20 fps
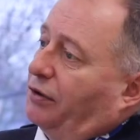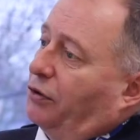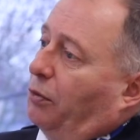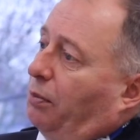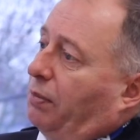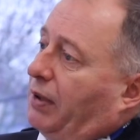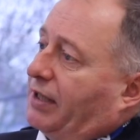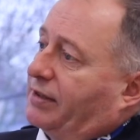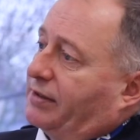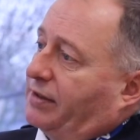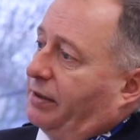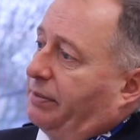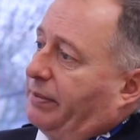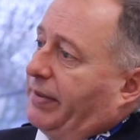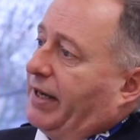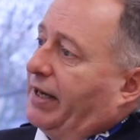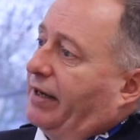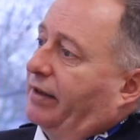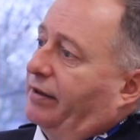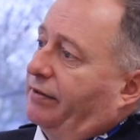old plastic
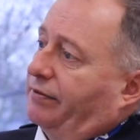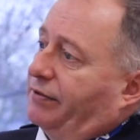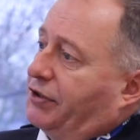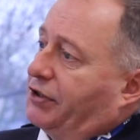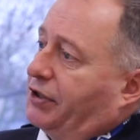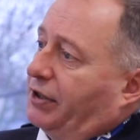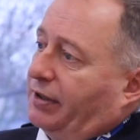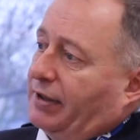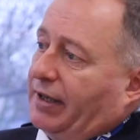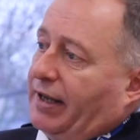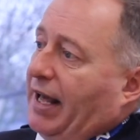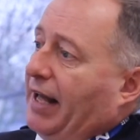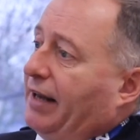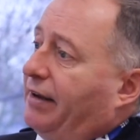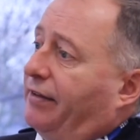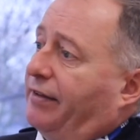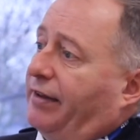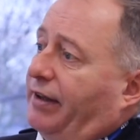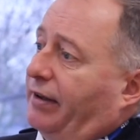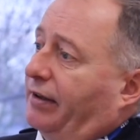bag, a fishing line,
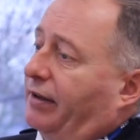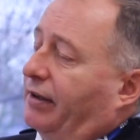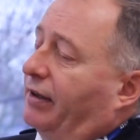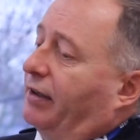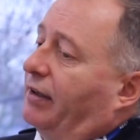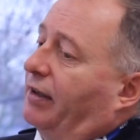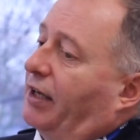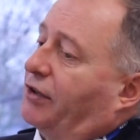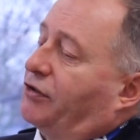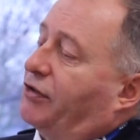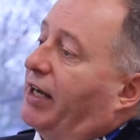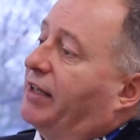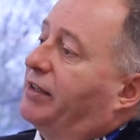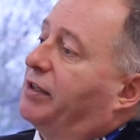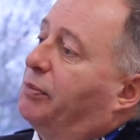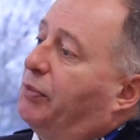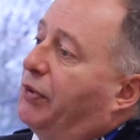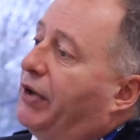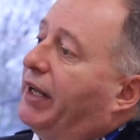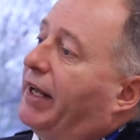anything, I try
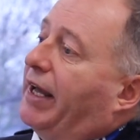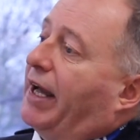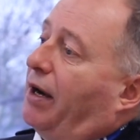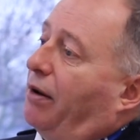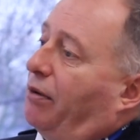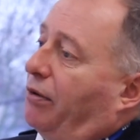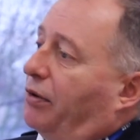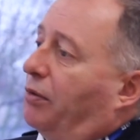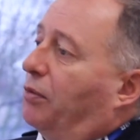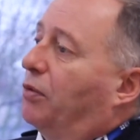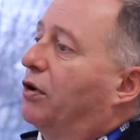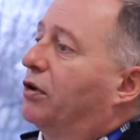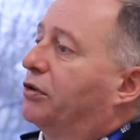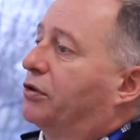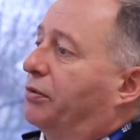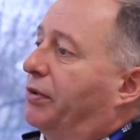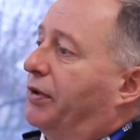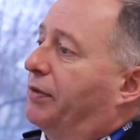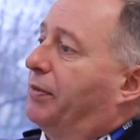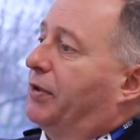to bring it out of the
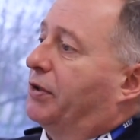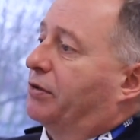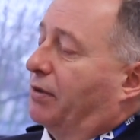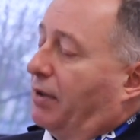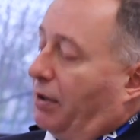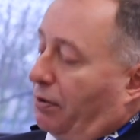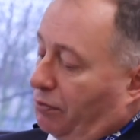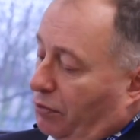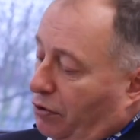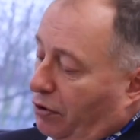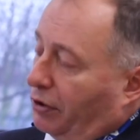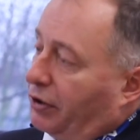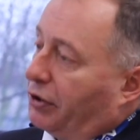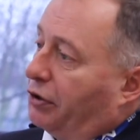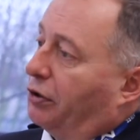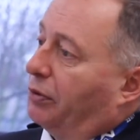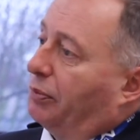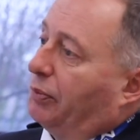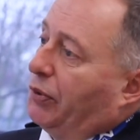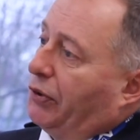water with me. So I'll roll it
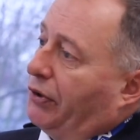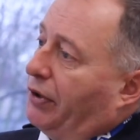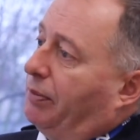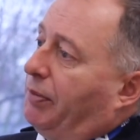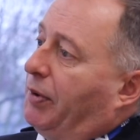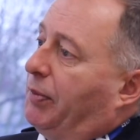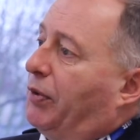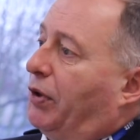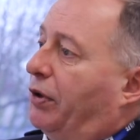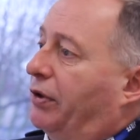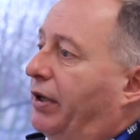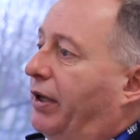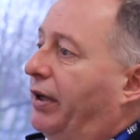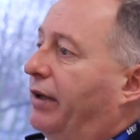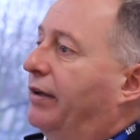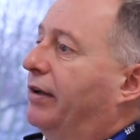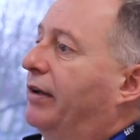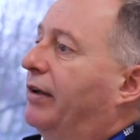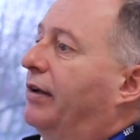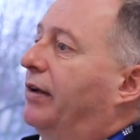up, put it in my
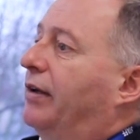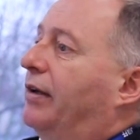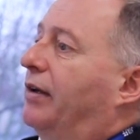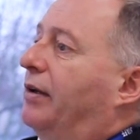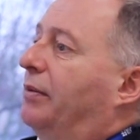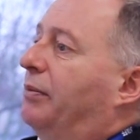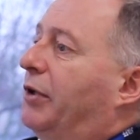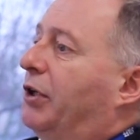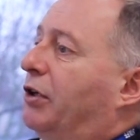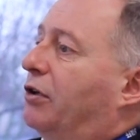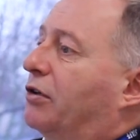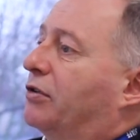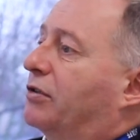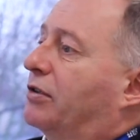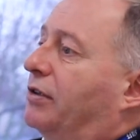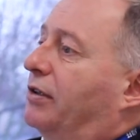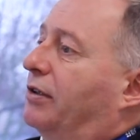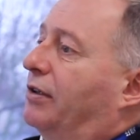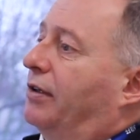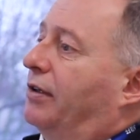pocket, because